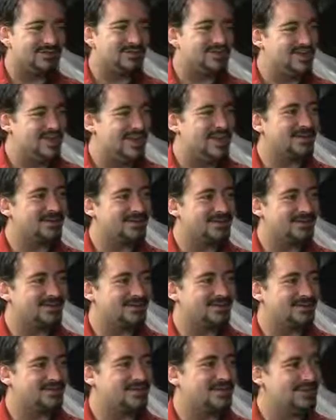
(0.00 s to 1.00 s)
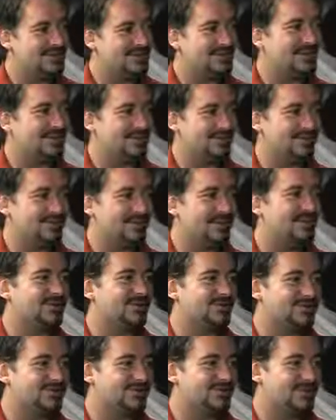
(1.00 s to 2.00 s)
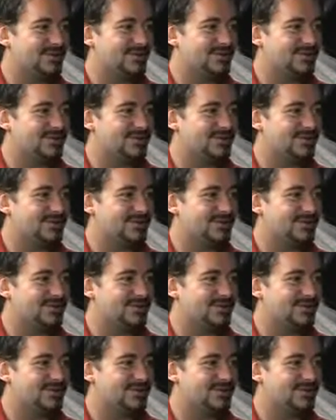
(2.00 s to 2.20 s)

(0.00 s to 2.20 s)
you freak out when you got the role of